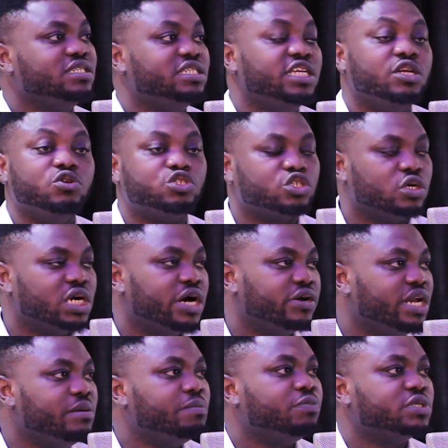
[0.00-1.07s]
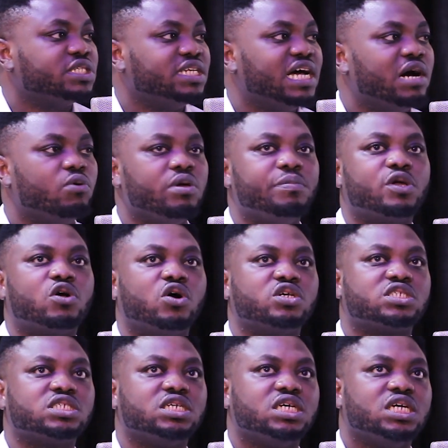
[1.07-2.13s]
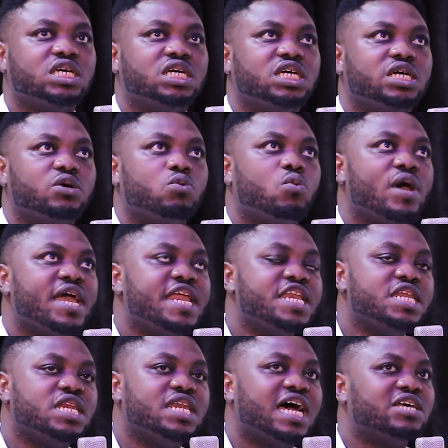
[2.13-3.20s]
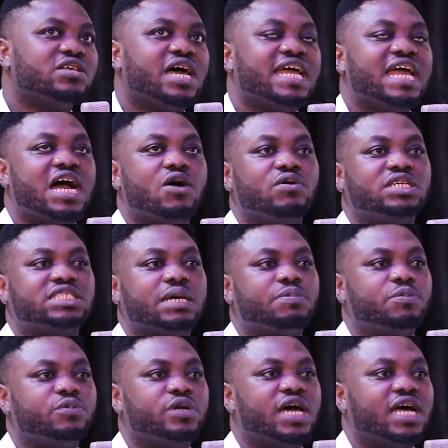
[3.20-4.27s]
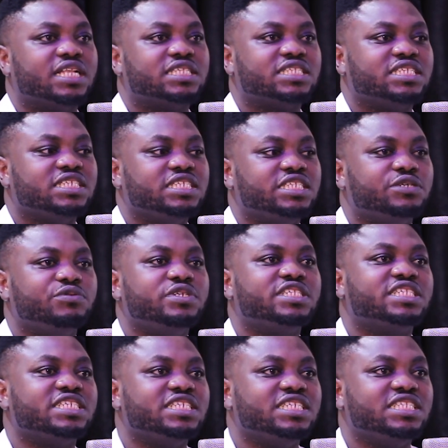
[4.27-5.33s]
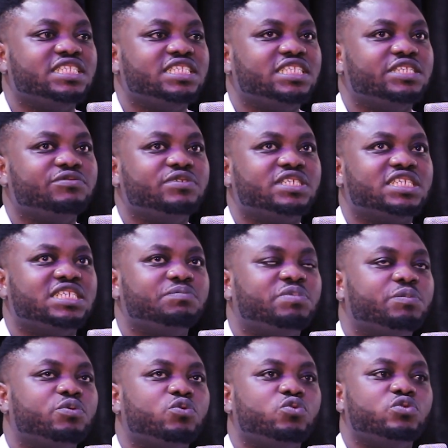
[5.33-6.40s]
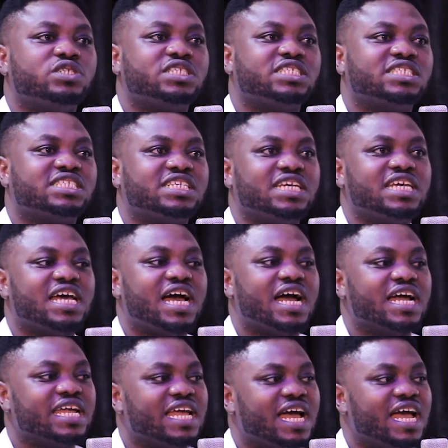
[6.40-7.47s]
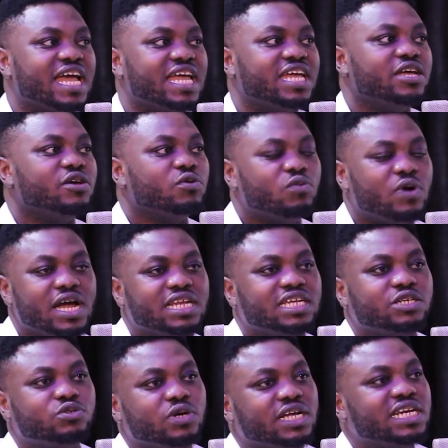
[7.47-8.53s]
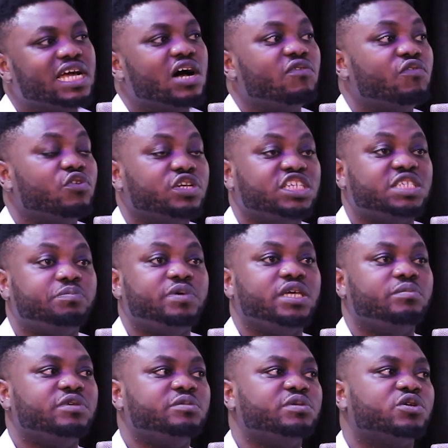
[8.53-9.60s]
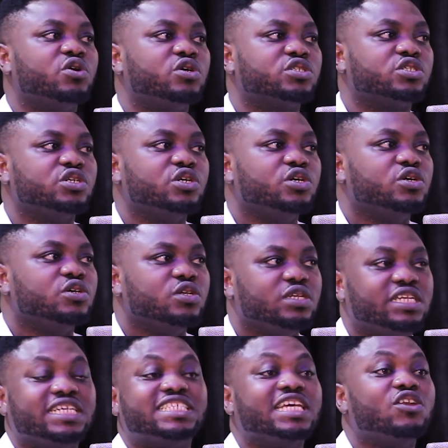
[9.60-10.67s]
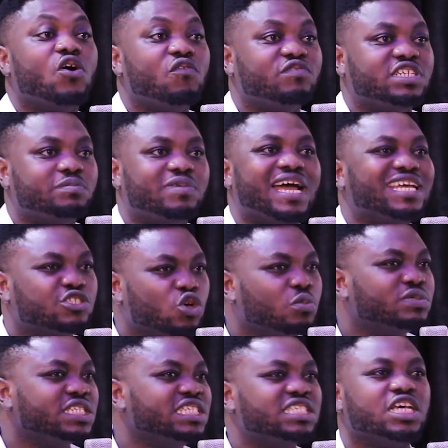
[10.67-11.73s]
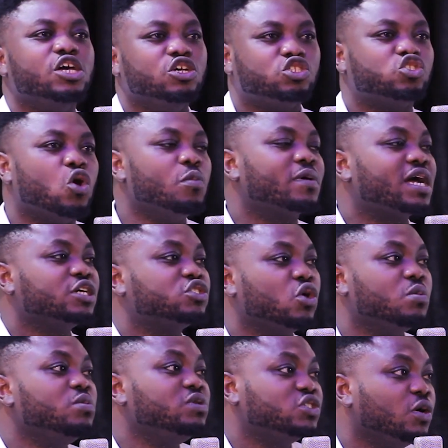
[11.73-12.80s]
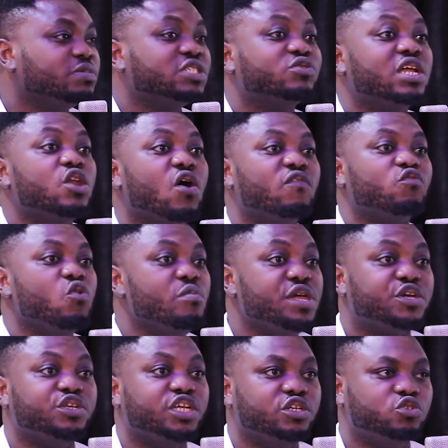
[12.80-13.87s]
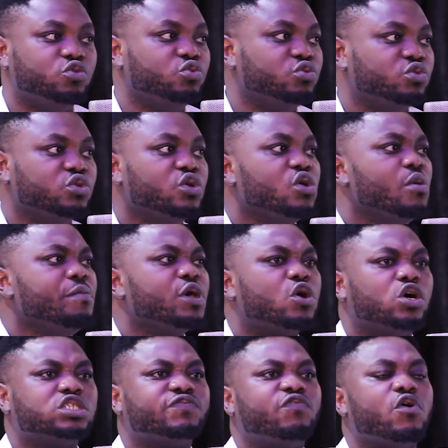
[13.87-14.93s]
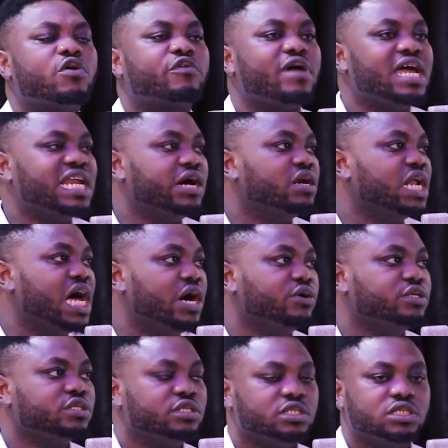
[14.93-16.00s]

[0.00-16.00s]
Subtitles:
delusional. Let me put it that way, because that's why I always tell people that the reason people will say, guy, why they do anyhow for this babe is because they say love is blind. Something we love will make you do. Because for crying out loud,